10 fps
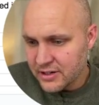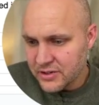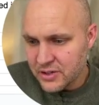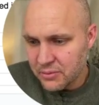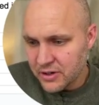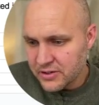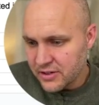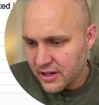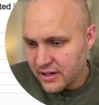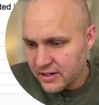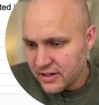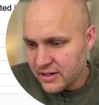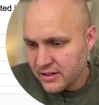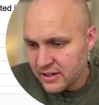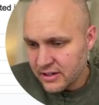summarizing the idea,
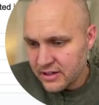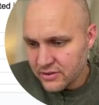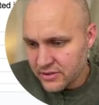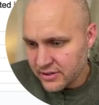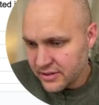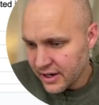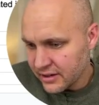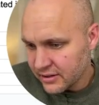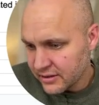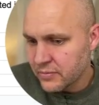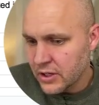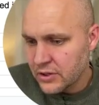and then here's the title.